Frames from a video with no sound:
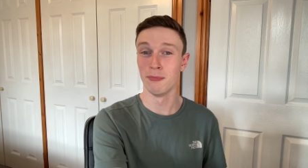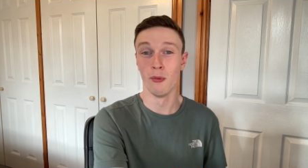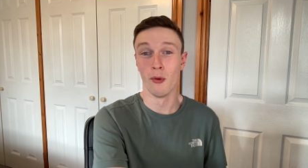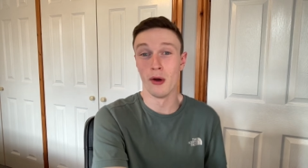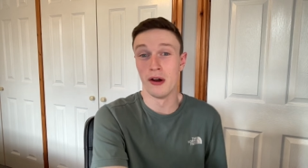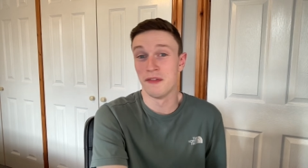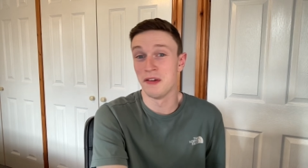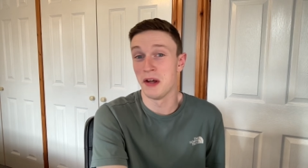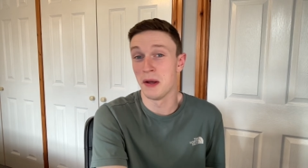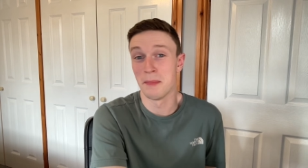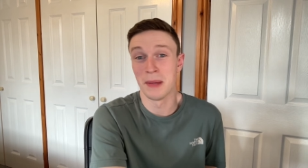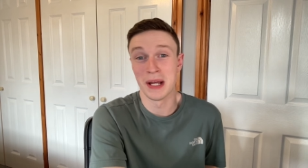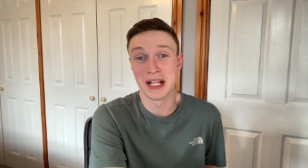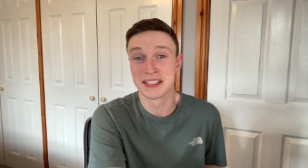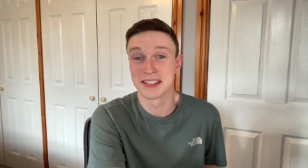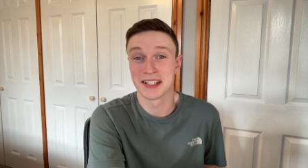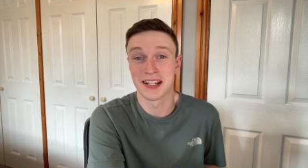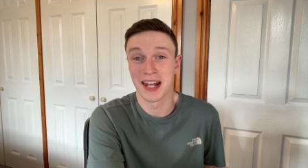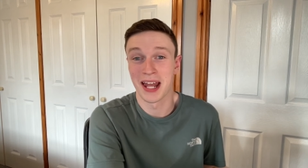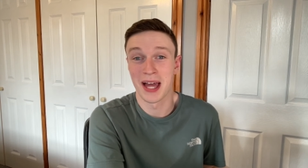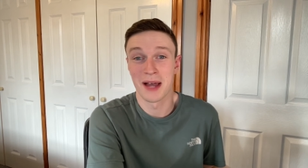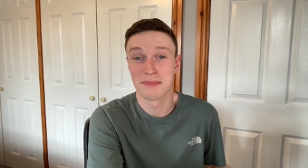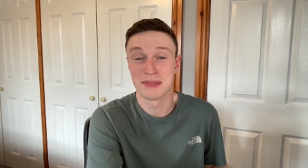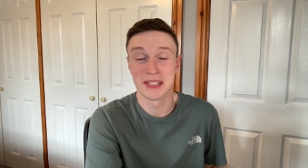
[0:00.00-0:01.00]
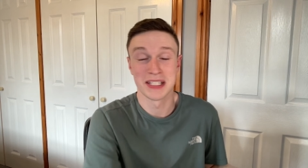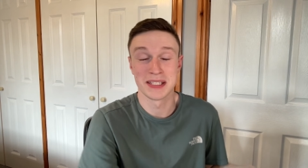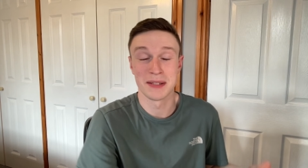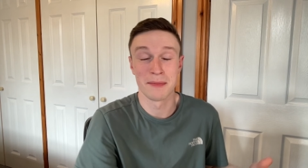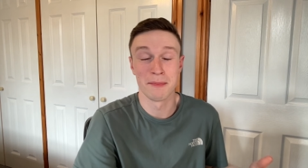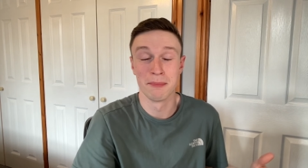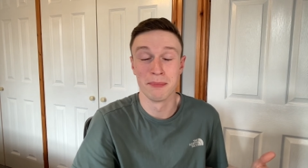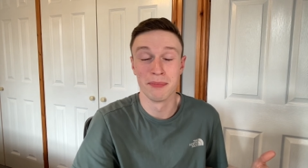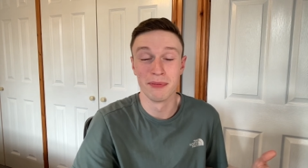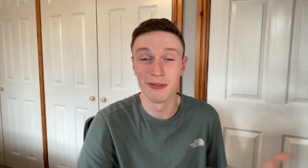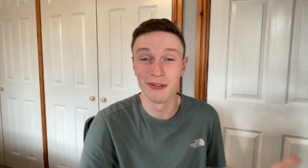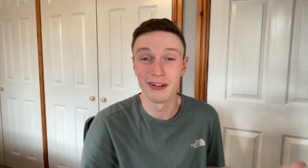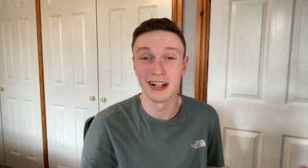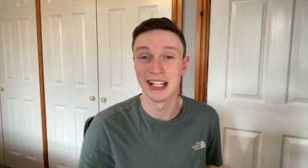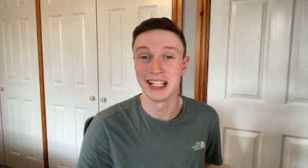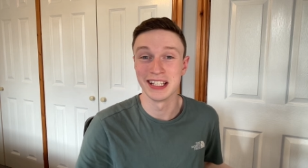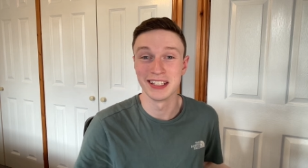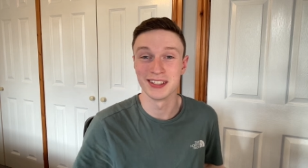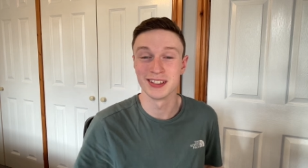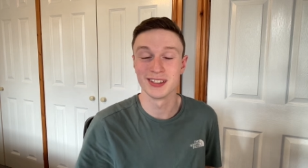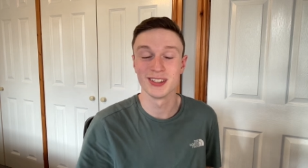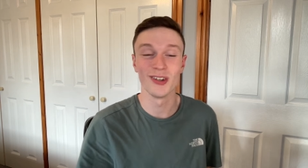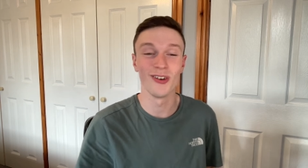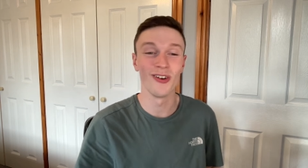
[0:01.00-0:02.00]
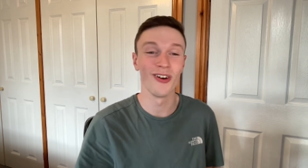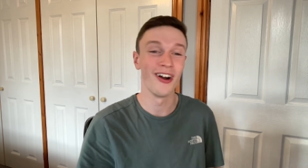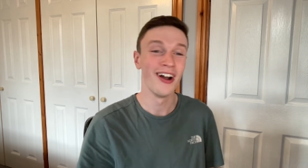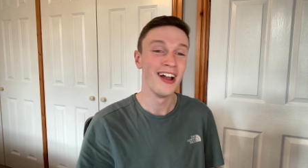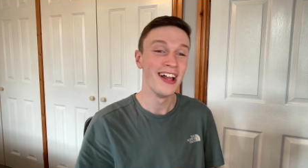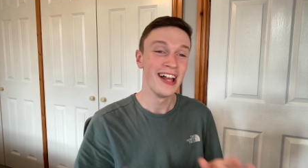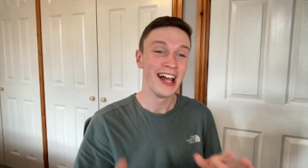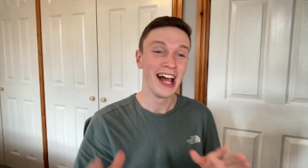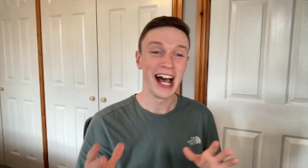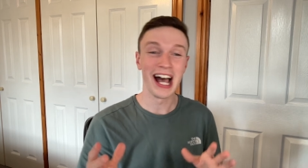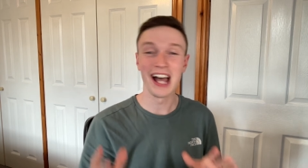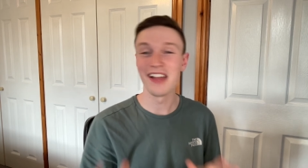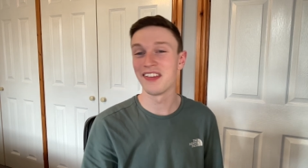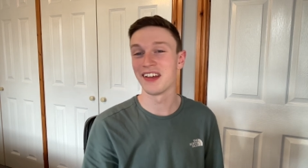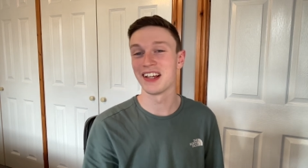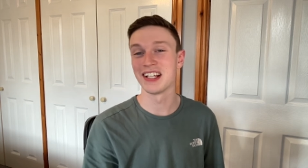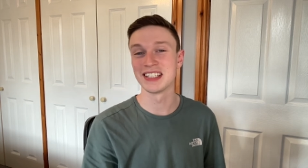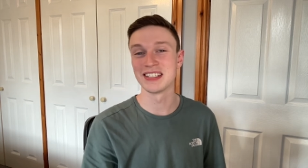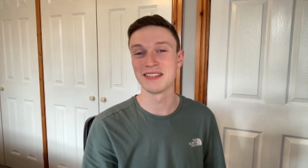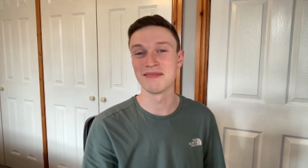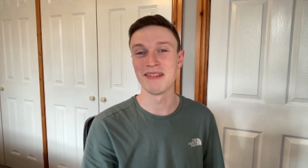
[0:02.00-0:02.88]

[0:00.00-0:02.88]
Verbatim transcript: one of her best collabs. It's a brilliant song. I think it's